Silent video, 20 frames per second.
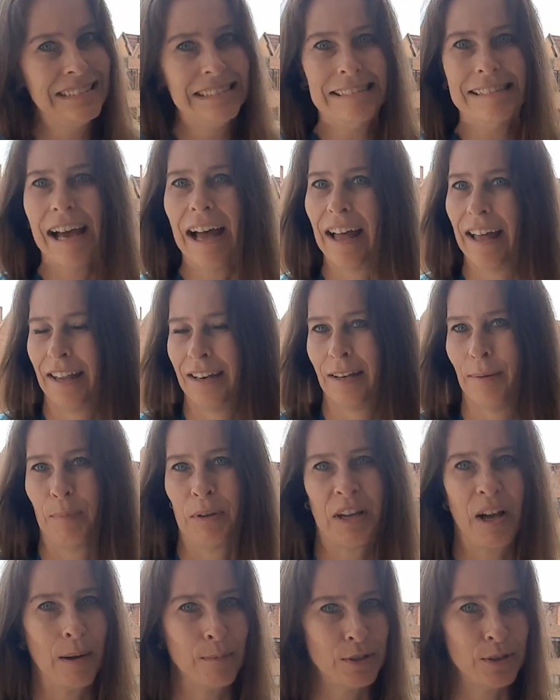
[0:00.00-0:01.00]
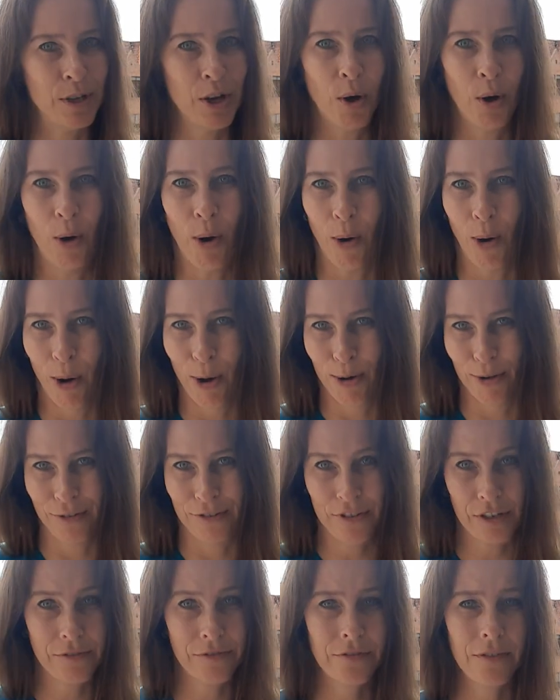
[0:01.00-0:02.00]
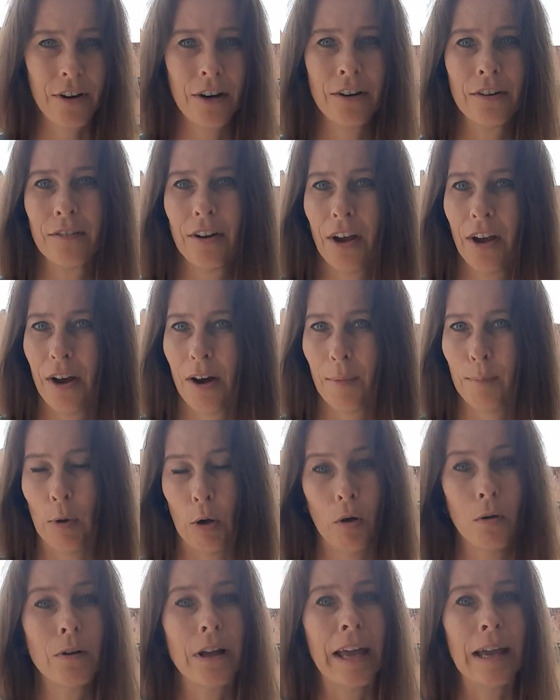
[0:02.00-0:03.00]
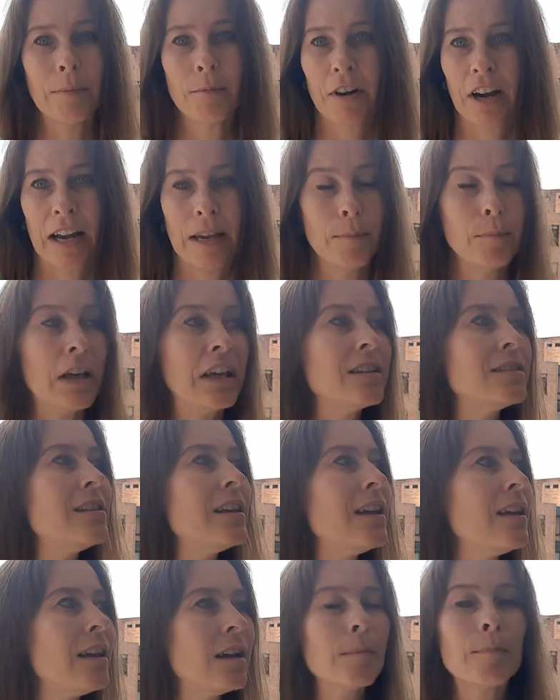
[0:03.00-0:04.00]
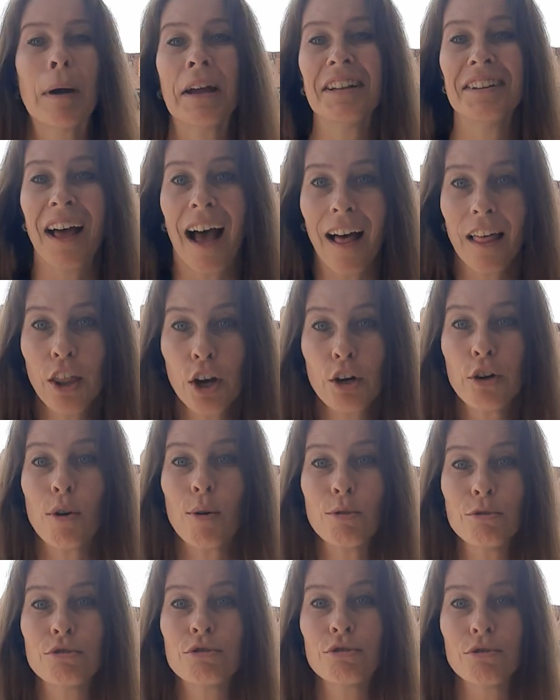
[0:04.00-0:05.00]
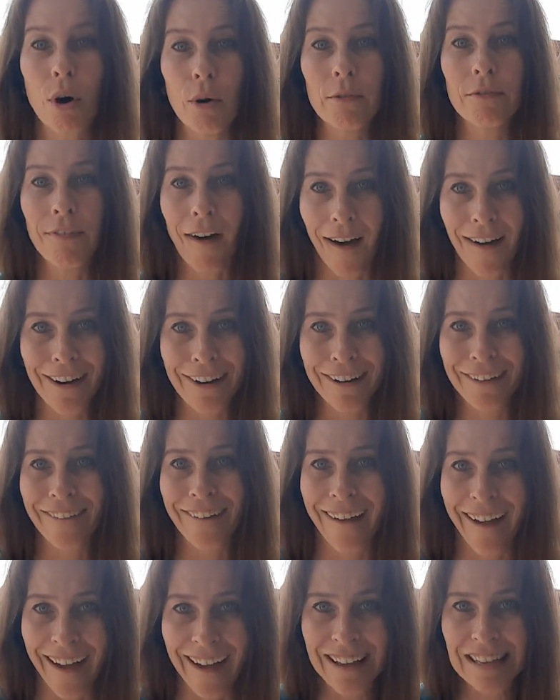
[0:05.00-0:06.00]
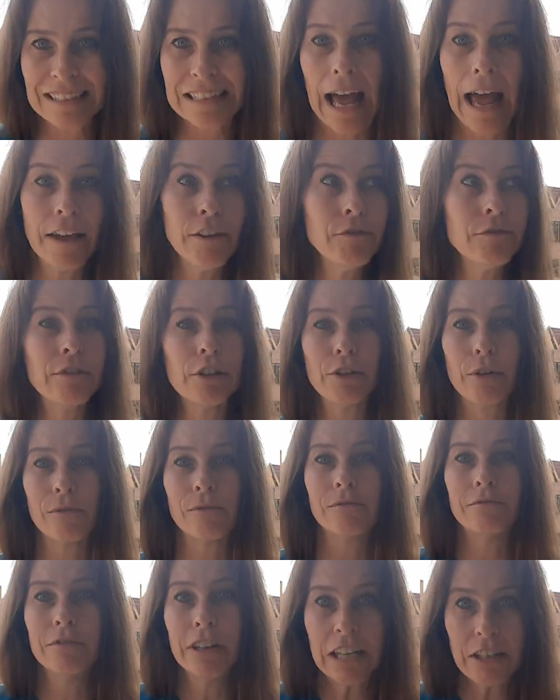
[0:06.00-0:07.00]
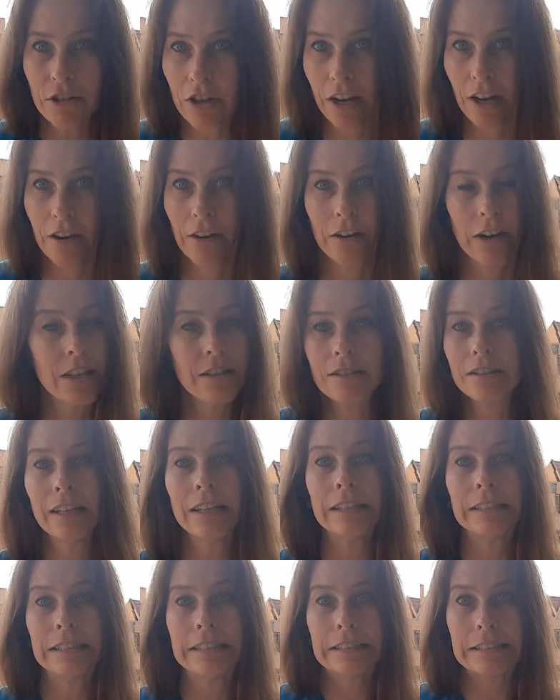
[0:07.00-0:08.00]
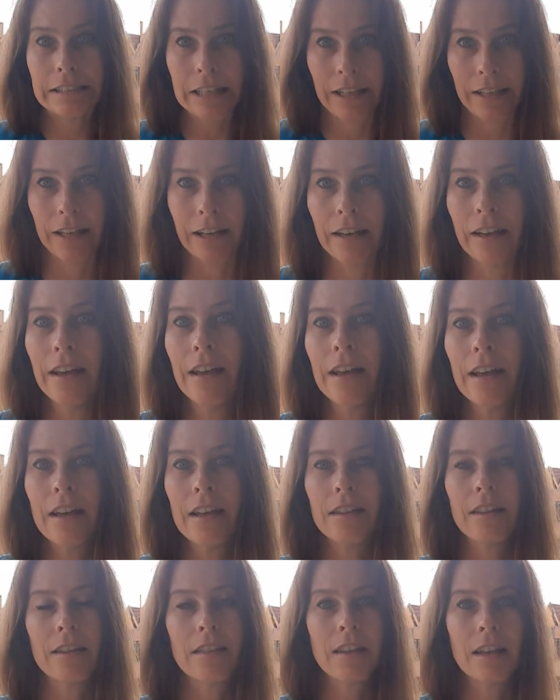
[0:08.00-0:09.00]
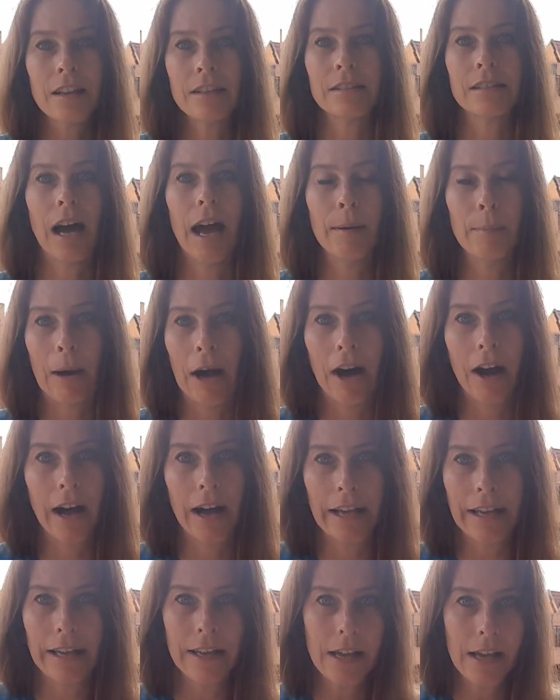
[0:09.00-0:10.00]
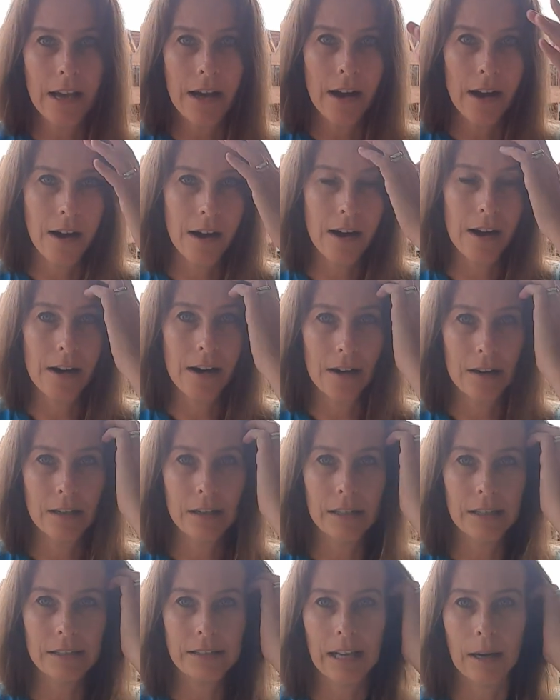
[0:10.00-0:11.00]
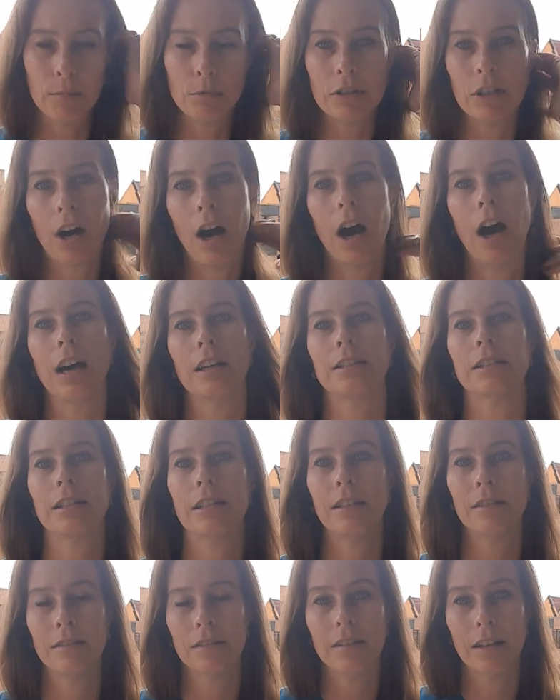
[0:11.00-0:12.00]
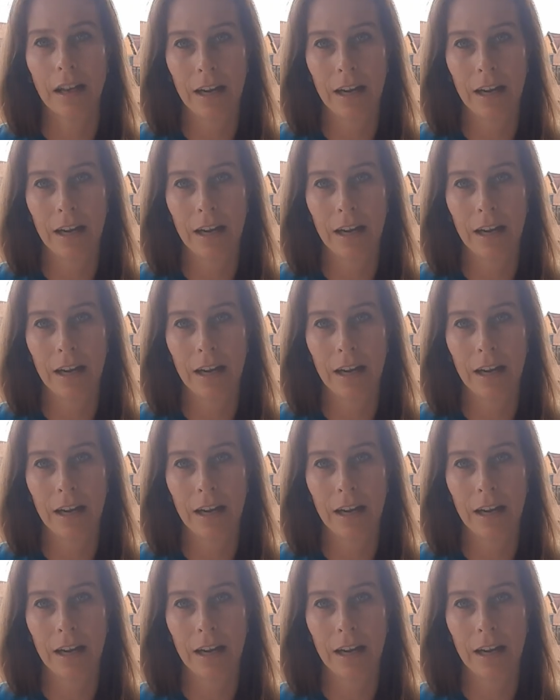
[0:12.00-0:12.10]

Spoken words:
then it becomes a whole different ball game, right? Because here my dollar goes so far, you guys. I feel rich here. It's insane. The things I buy that would cost, and